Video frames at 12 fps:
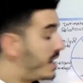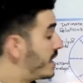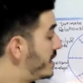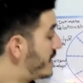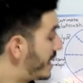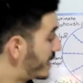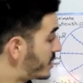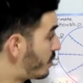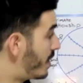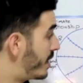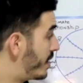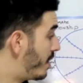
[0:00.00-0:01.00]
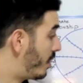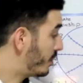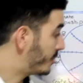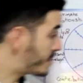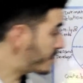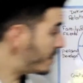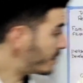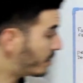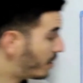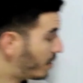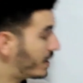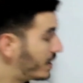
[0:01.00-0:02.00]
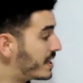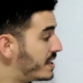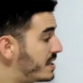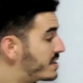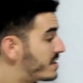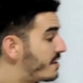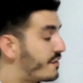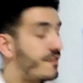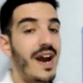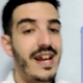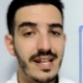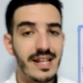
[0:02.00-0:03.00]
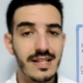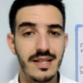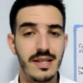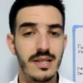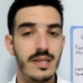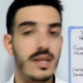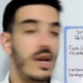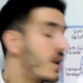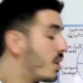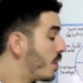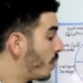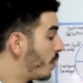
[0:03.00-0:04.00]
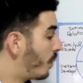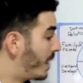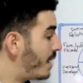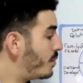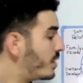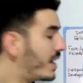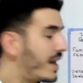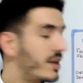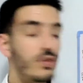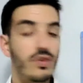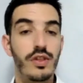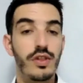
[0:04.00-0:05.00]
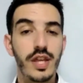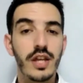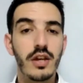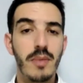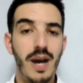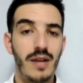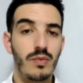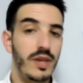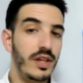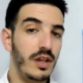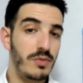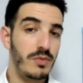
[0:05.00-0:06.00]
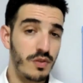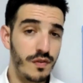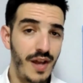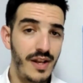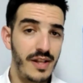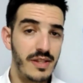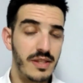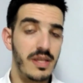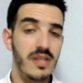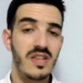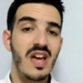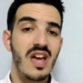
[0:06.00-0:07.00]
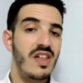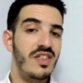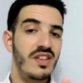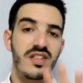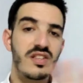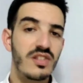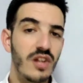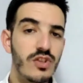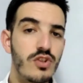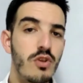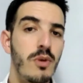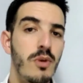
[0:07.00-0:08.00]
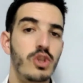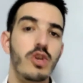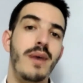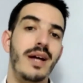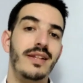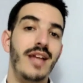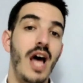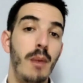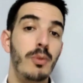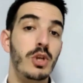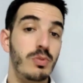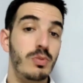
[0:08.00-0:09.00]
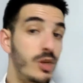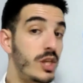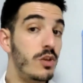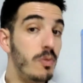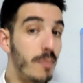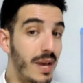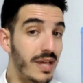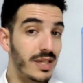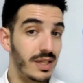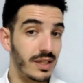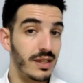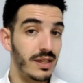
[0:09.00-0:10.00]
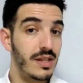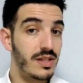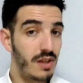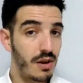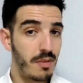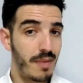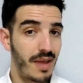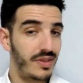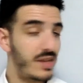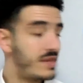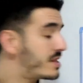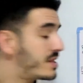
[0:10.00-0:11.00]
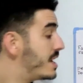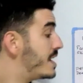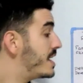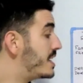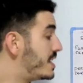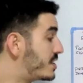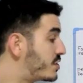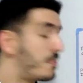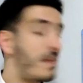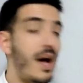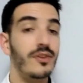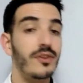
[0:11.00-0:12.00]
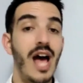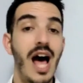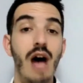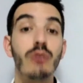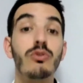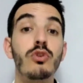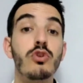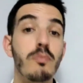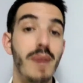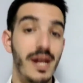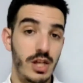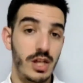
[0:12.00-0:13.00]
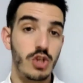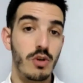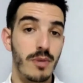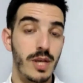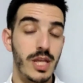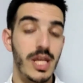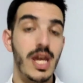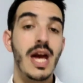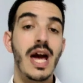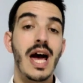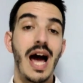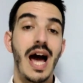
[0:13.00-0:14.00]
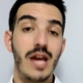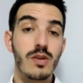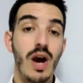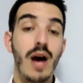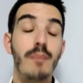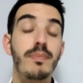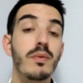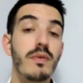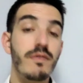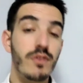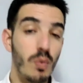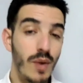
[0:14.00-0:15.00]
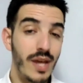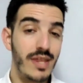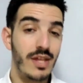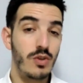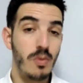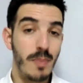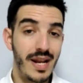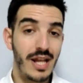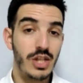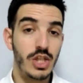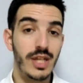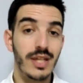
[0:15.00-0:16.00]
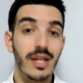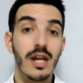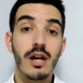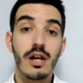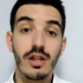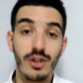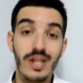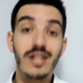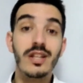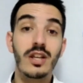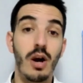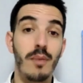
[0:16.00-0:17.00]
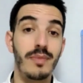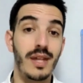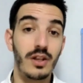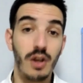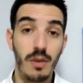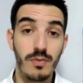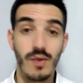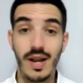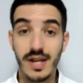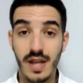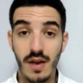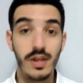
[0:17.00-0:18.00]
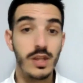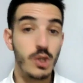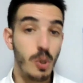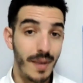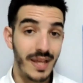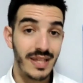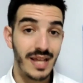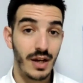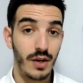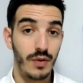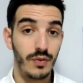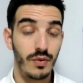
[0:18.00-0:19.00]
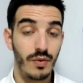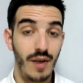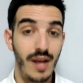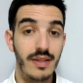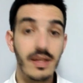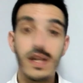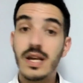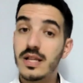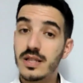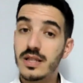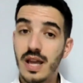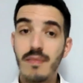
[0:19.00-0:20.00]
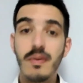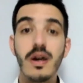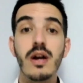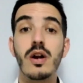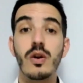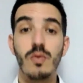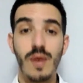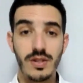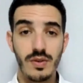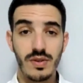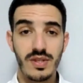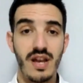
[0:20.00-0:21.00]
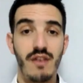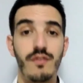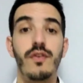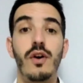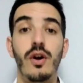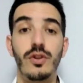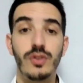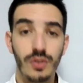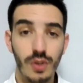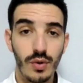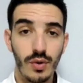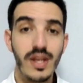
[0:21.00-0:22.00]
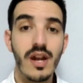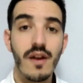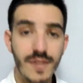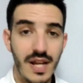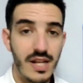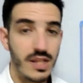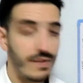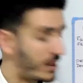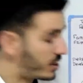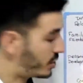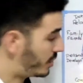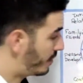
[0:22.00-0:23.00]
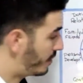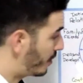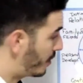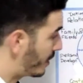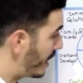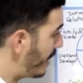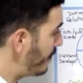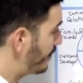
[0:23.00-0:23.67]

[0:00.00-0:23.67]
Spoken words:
Next one on the circle is finances. What I would like you to think about when it comes to finances, this is not so much about how much money you're making. It's not about this. It's about how do you manage your money. Are you happy with the way that you're managing the income that comes right now in your bank account, right? Same, rate yourself on your degree of satisfaction, okay?